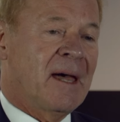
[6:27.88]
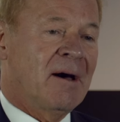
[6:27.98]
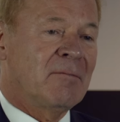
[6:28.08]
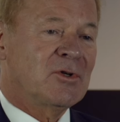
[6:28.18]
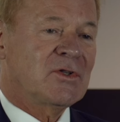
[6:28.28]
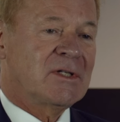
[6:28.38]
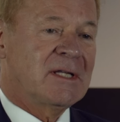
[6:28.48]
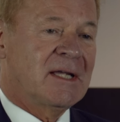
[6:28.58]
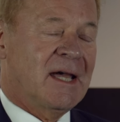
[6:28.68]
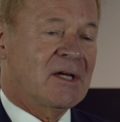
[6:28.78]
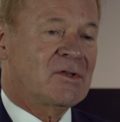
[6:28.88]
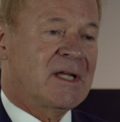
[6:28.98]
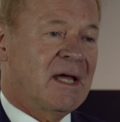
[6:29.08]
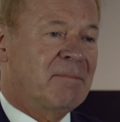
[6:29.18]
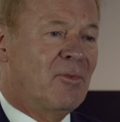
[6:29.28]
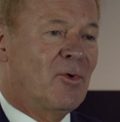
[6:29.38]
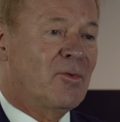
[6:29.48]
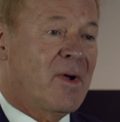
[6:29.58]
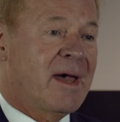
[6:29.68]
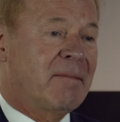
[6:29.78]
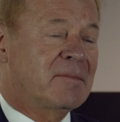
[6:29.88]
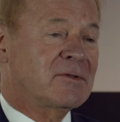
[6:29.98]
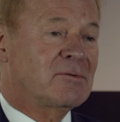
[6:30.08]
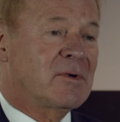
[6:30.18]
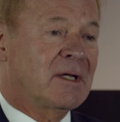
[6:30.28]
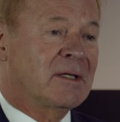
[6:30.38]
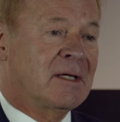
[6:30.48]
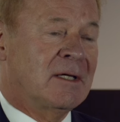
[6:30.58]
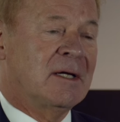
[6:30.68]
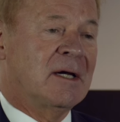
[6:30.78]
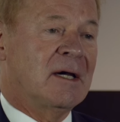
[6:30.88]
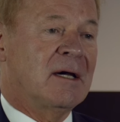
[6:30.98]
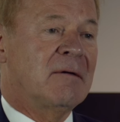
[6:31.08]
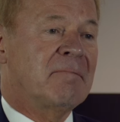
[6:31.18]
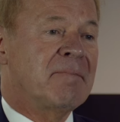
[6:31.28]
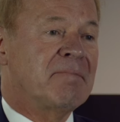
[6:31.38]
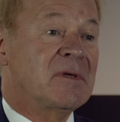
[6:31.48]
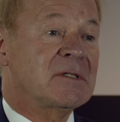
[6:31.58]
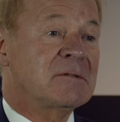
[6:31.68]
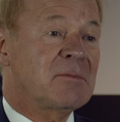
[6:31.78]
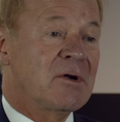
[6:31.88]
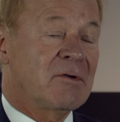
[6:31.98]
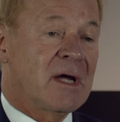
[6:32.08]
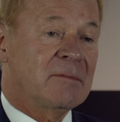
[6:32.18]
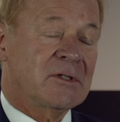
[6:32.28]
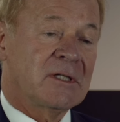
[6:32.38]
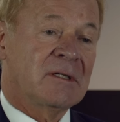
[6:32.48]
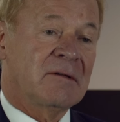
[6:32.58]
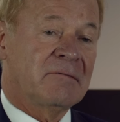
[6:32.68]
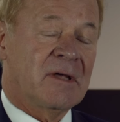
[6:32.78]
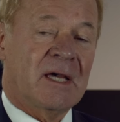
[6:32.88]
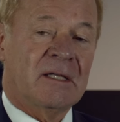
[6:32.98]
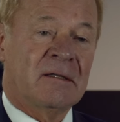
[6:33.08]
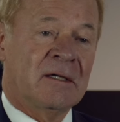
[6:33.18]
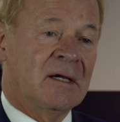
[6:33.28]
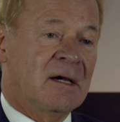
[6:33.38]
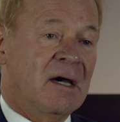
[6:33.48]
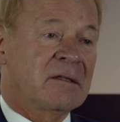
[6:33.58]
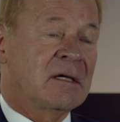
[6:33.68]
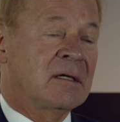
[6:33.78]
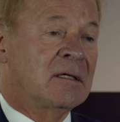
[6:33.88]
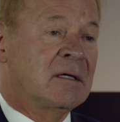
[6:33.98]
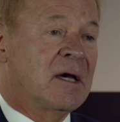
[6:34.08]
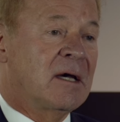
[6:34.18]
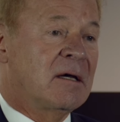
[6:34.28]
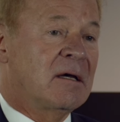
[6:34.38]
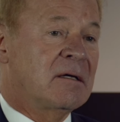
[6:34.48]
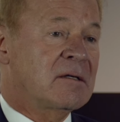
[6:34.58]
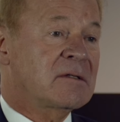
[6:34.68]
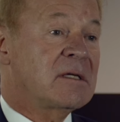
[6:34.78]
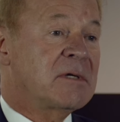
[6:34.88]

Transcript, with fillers: our machine actually had more RAM to run uh, business programs in than other uh, C